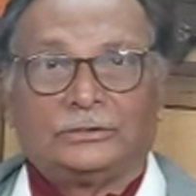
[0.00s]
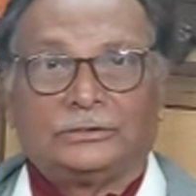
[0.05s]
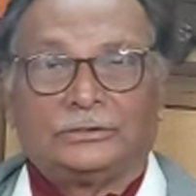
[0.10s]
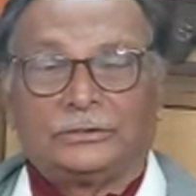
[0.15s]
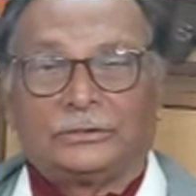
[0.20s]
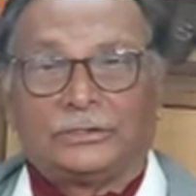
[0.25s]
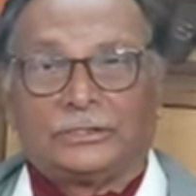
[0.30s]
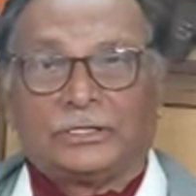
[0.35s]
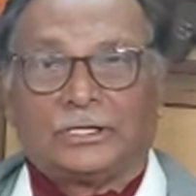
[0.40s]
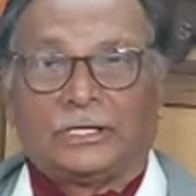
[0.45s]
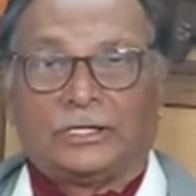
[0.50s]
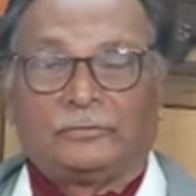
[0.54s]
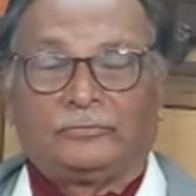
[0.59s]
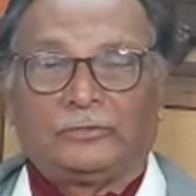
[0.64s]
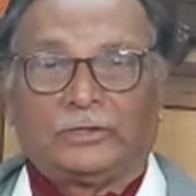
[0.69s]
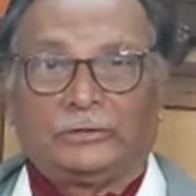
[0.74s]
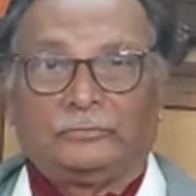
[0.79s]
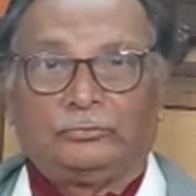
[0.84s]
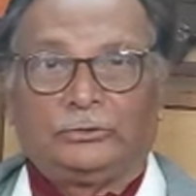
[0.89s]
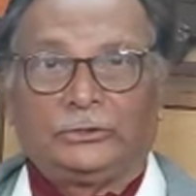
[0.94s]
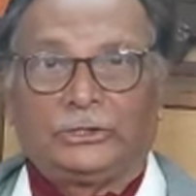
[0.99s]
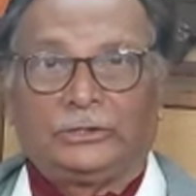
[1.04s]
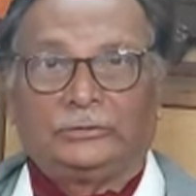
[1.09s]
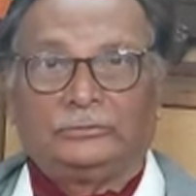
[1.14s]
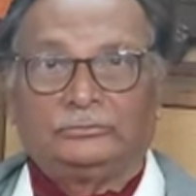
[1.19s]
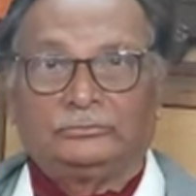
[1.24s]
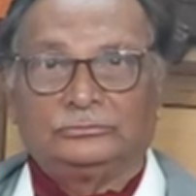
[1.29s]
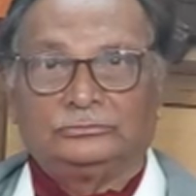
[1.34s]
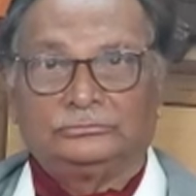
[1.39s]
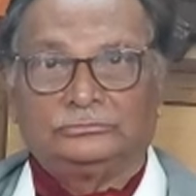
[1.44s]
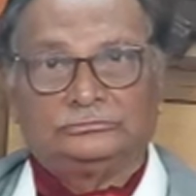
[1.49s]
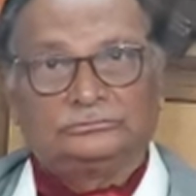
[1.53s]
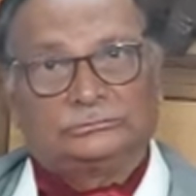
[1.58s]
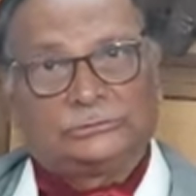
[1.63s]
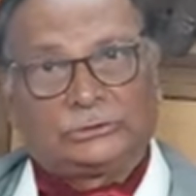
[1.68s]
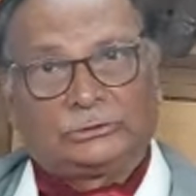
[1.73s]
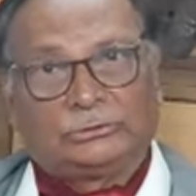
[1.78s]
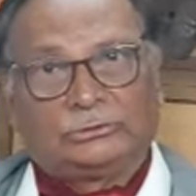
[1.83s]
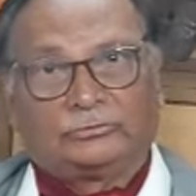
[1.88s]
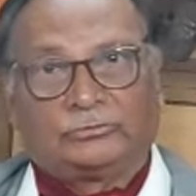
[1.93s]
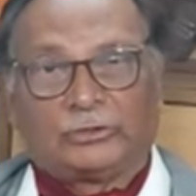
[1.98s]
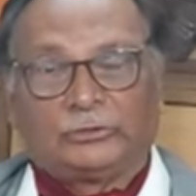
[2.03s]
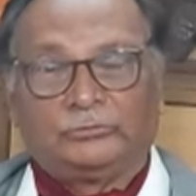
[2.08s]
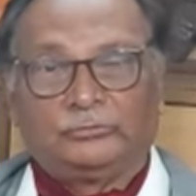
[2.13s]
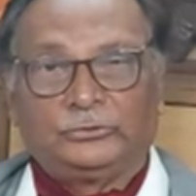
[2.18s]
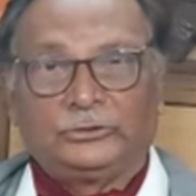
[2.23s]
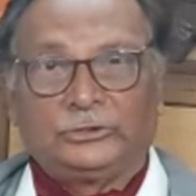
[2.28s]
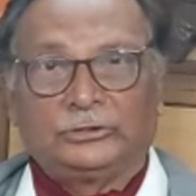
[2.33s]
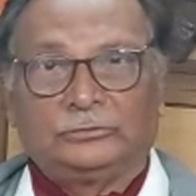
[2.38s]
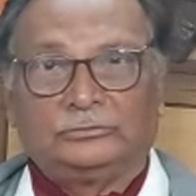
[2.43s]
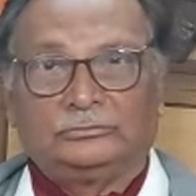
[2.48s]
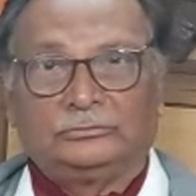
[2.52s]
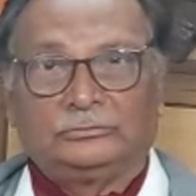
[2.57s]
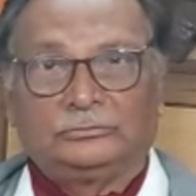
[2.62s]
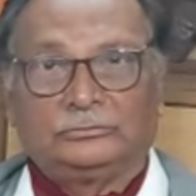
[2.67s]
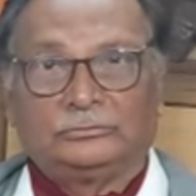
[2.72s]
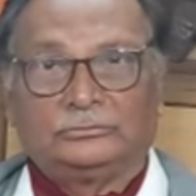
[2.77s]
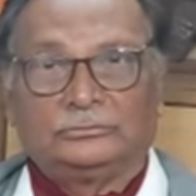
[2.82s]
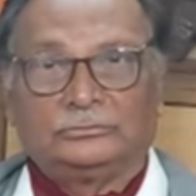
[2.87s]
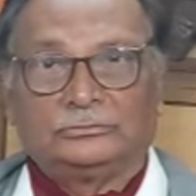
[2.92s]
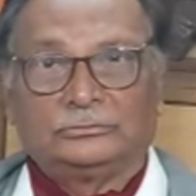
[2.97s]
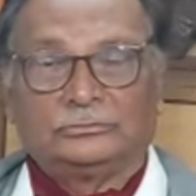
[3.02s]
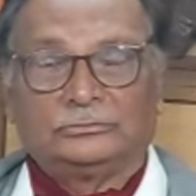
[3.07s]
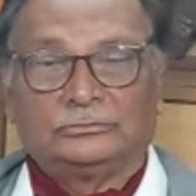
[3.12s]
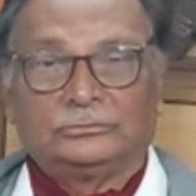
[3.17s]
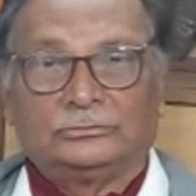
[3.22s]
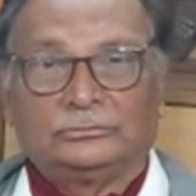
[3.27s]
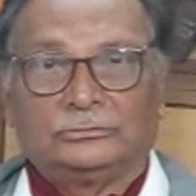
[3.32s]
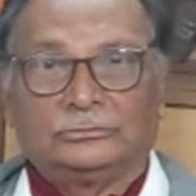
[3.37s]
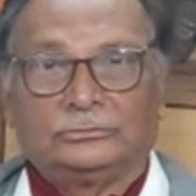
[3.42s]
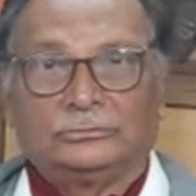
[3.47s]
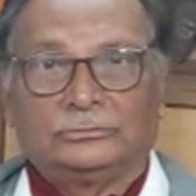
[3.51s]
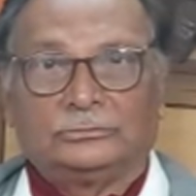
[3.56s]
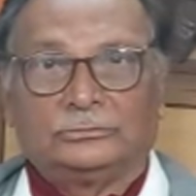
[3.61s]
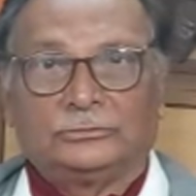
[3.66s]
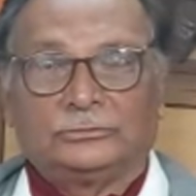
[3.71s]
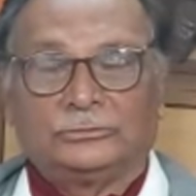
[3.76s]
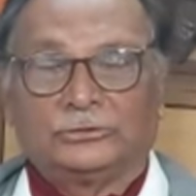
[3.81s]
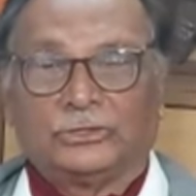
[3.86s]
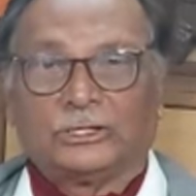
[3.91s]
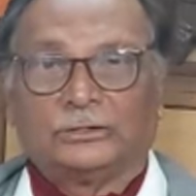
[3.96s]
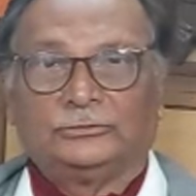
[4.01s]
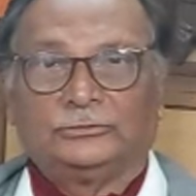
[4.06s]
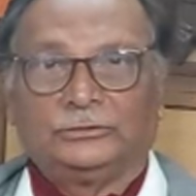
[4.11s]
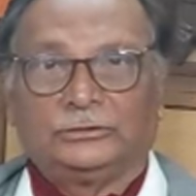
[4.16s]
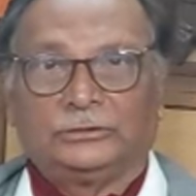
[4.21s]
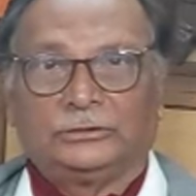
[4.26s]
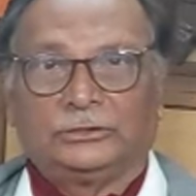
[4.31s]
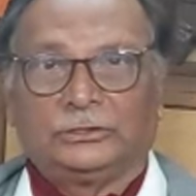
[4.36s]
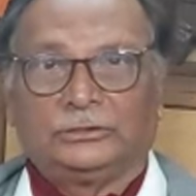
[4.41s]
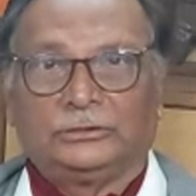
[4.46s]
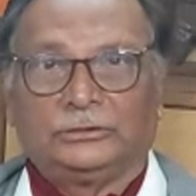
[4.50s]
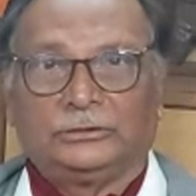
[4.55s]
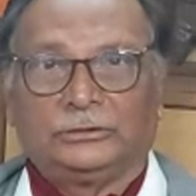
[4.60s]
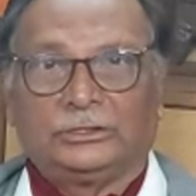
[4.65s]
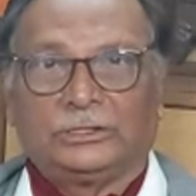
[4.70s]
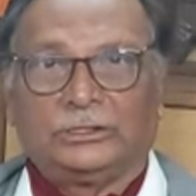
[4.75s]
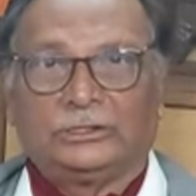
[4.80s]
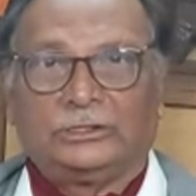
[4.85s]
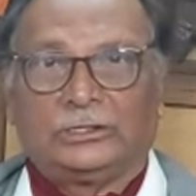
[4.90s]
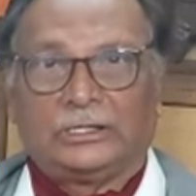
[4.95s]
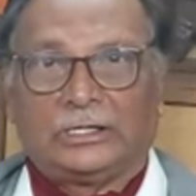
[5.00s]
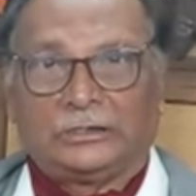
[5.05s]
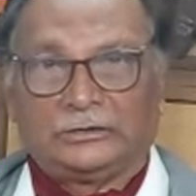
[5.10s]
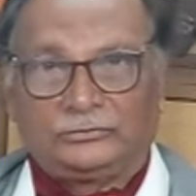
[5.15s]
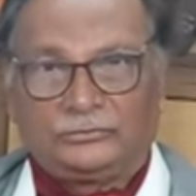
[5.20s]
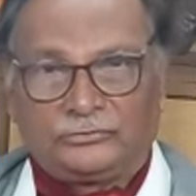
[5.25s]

At 1 p.m., it was 1 p.m., Nazi and he had lunch.